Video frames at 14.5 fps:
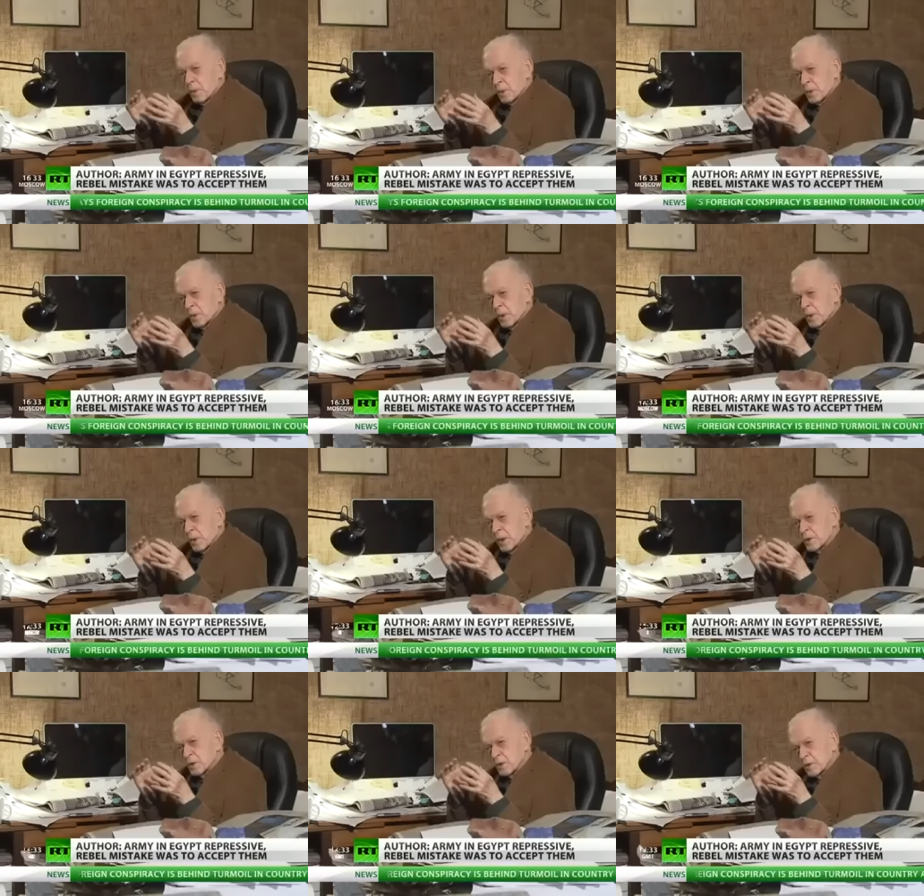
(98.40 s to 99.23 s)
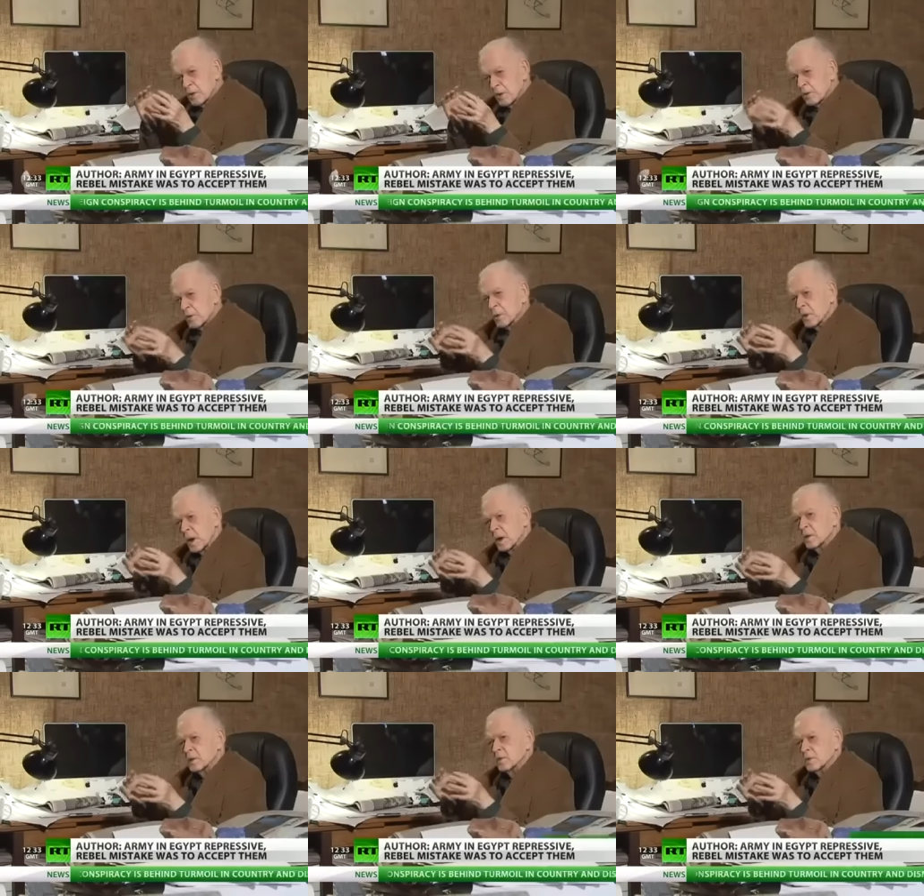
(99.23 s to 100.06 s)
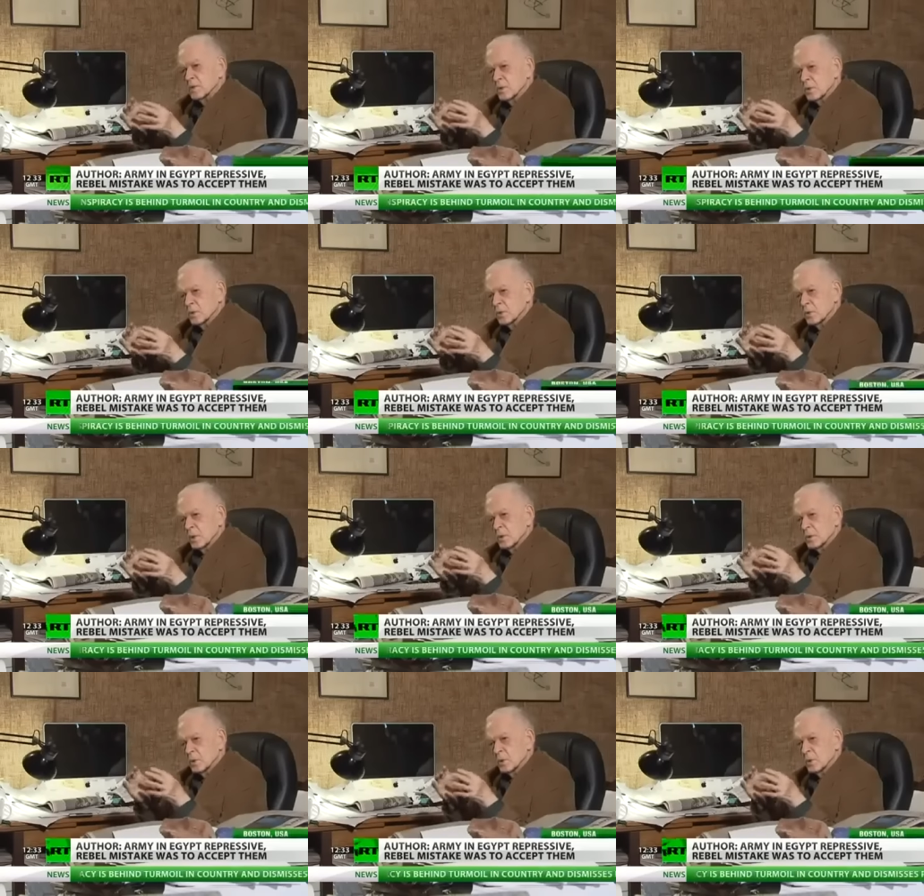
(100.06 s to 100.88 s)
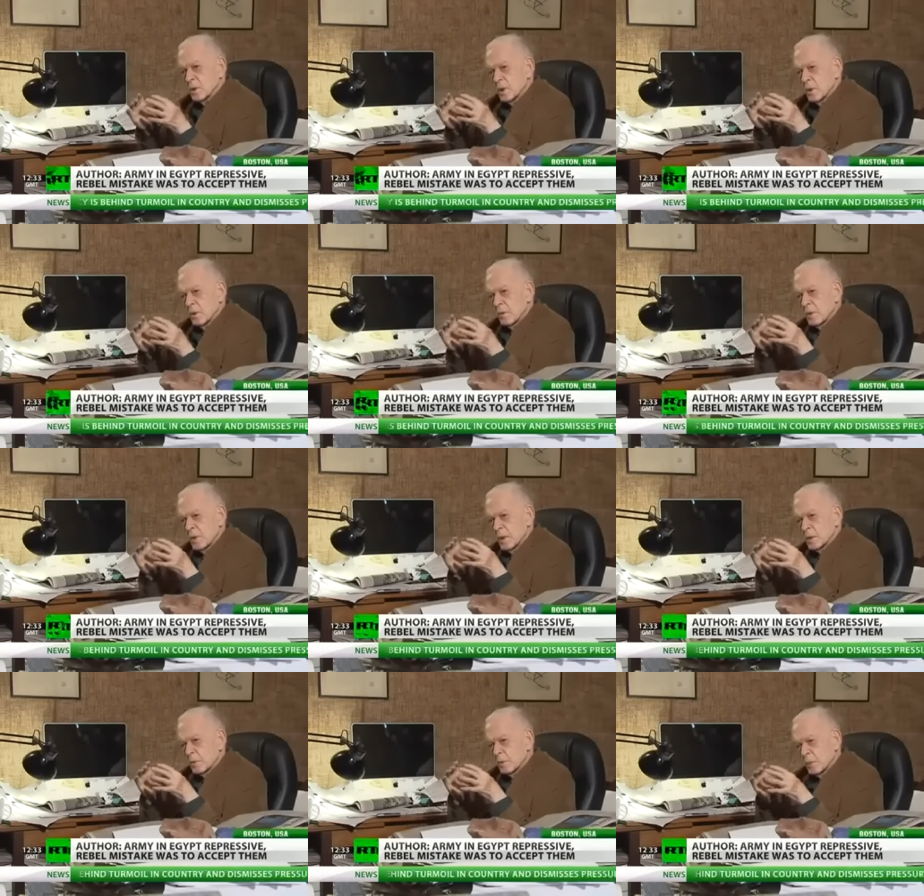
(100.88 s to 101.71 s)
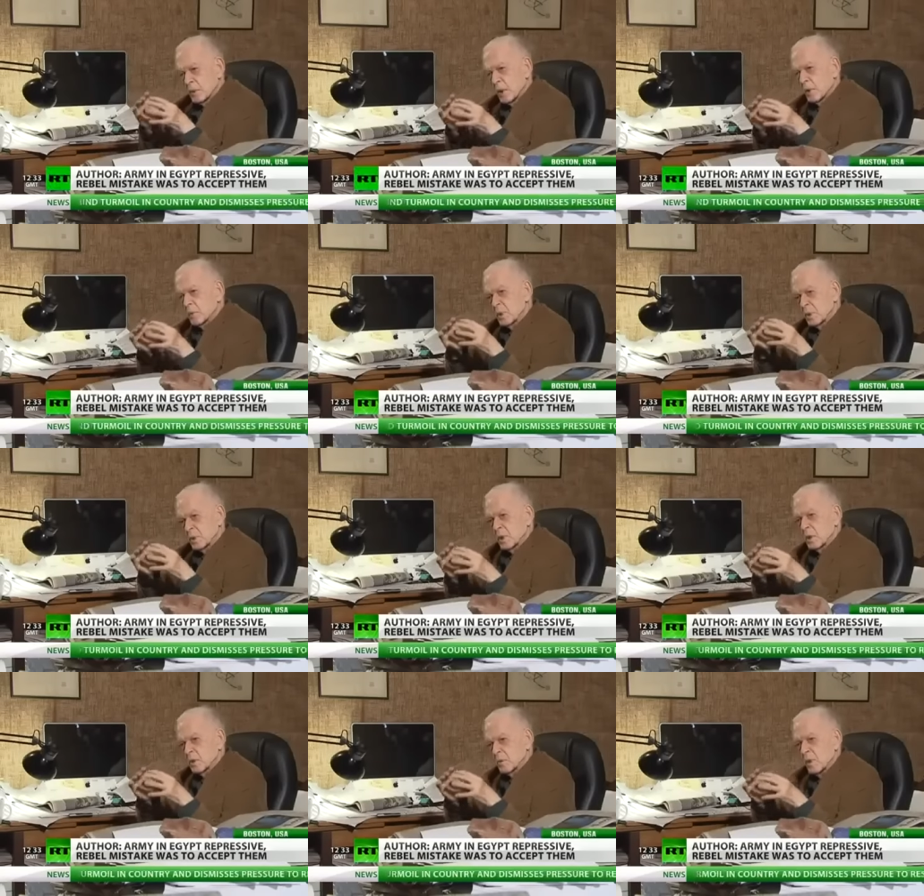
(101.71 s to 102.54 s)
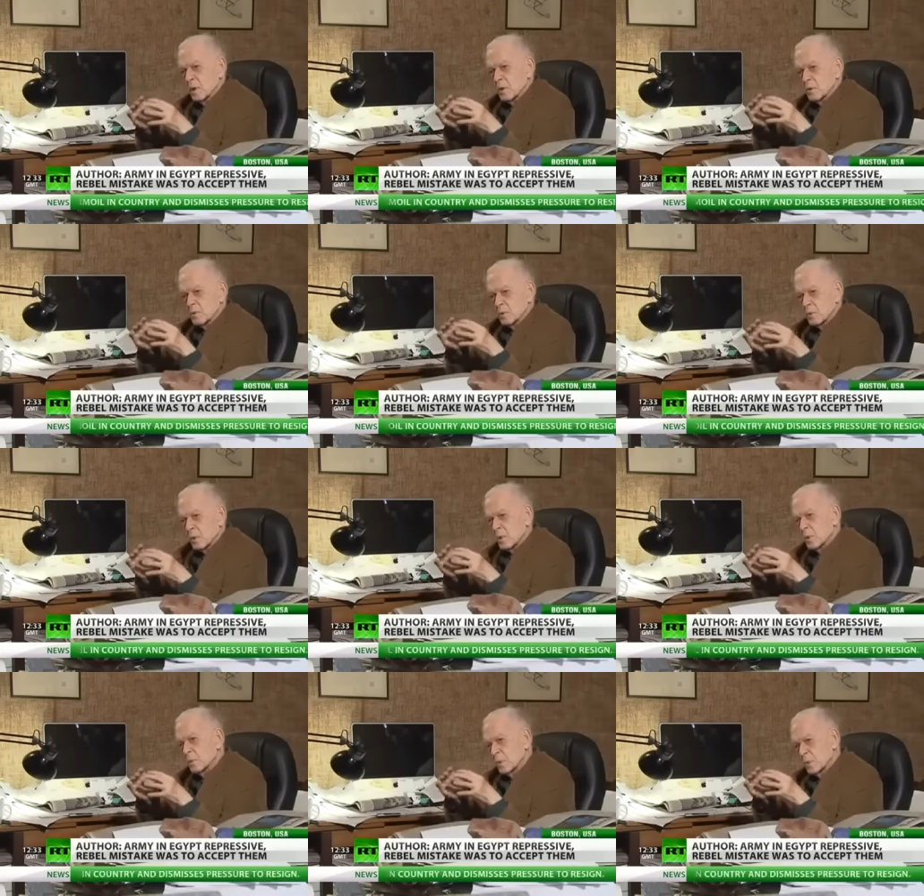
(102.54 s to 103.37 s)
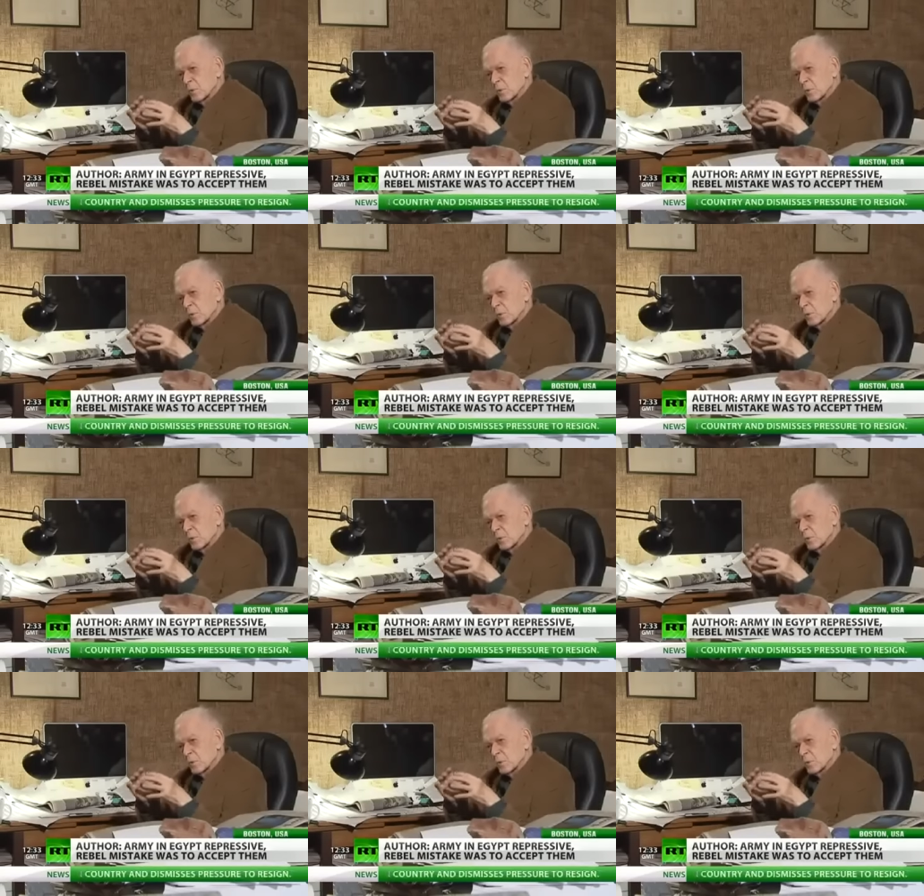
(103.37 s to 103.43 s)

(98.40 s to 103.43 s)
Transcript: But that's a different kind of situation than the predominantly nonviolent struggle